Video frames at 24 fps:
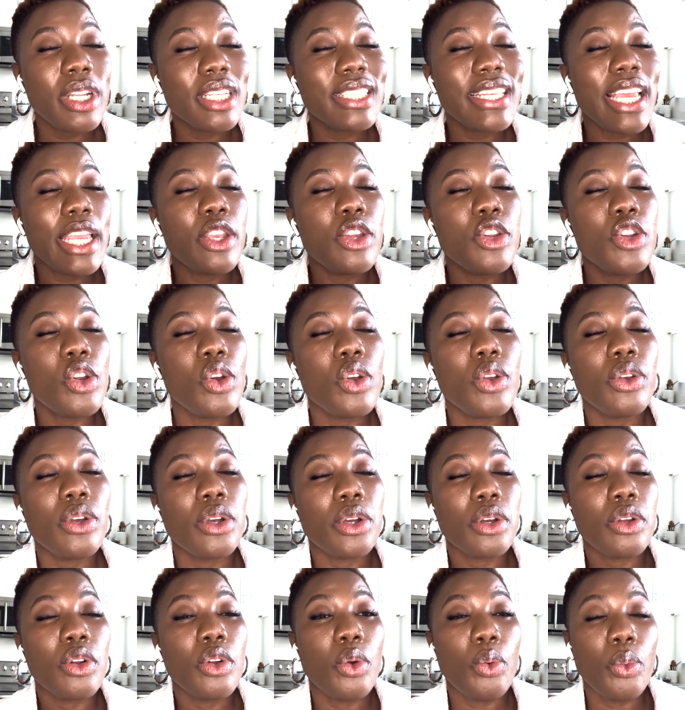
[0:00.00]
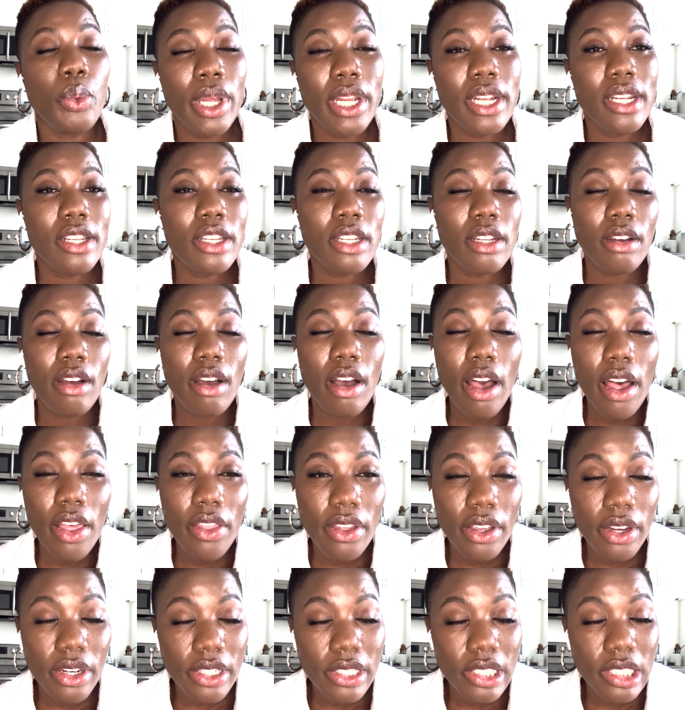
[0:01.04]
that you're going to rent to
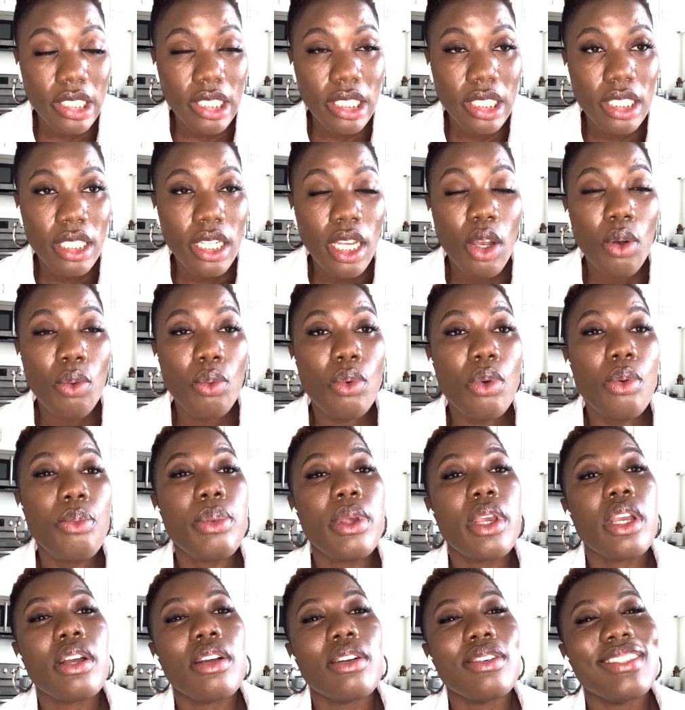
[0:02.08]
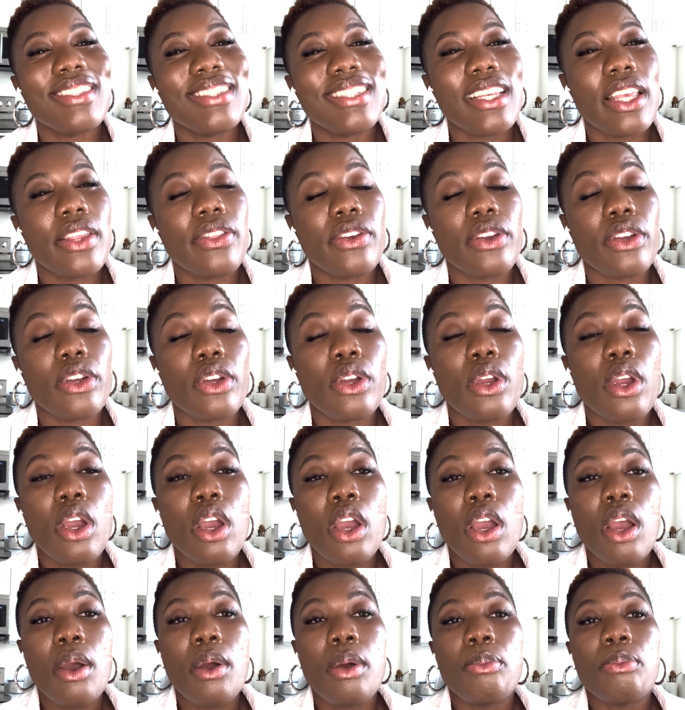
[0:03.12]
others would be considered
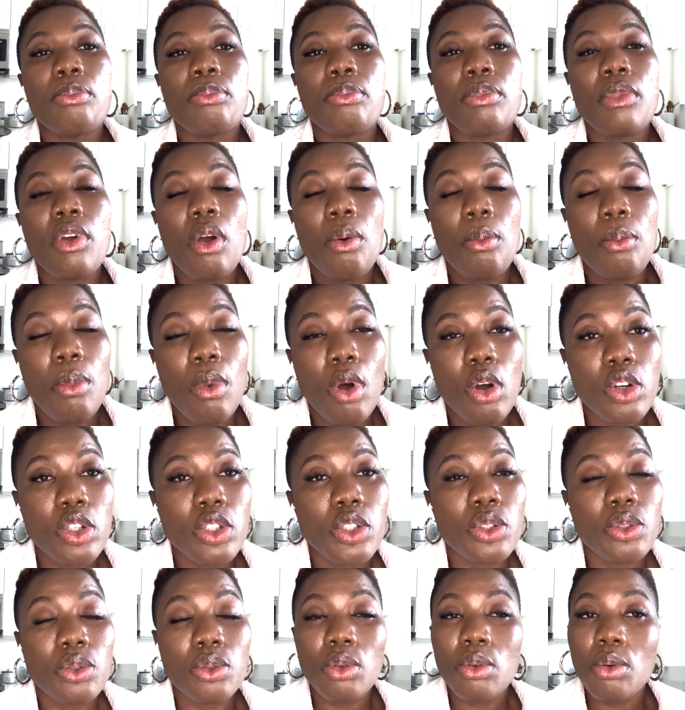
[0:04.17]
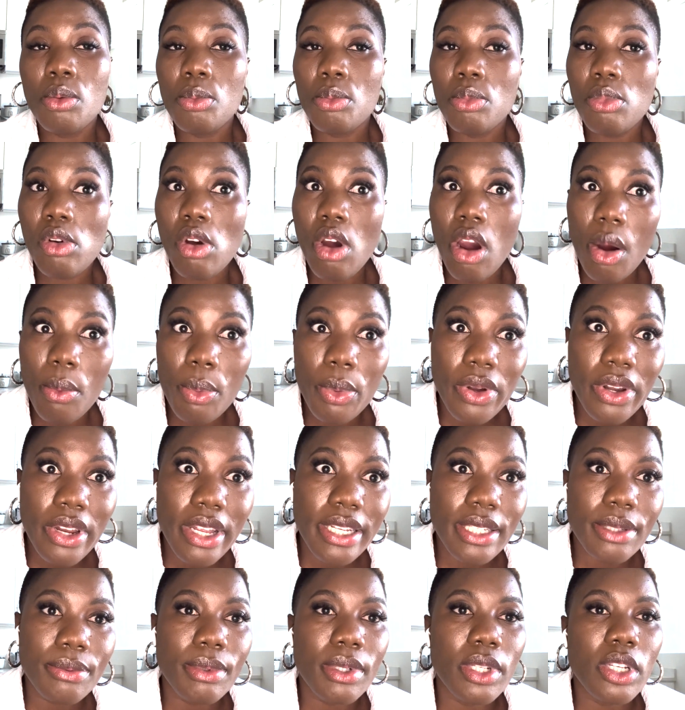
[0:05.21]
commercial
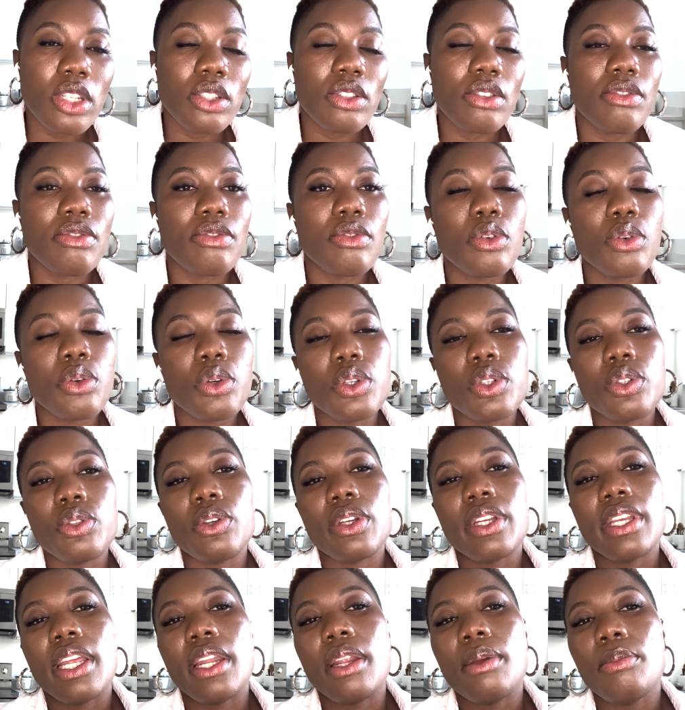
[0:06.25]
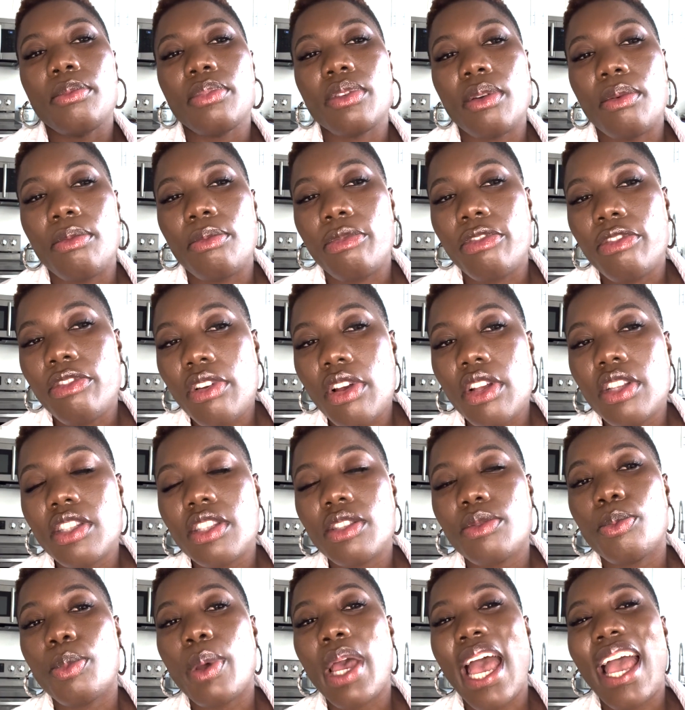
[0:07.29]
properties, because of course you're getting some funds
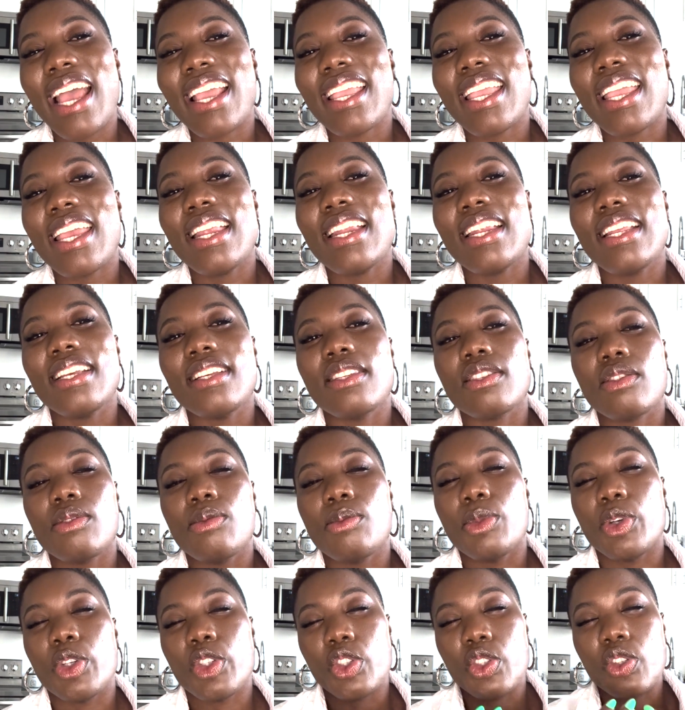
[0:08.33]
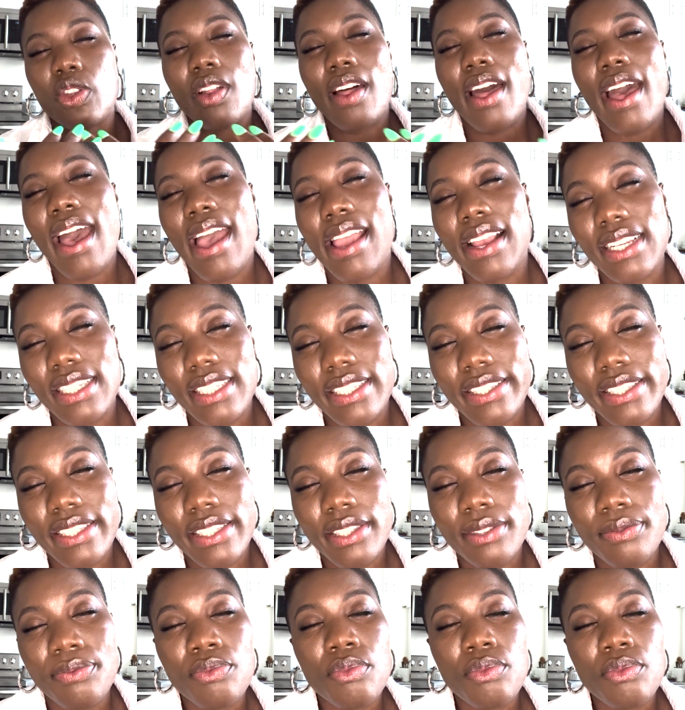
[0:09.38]
back and it's commercialized.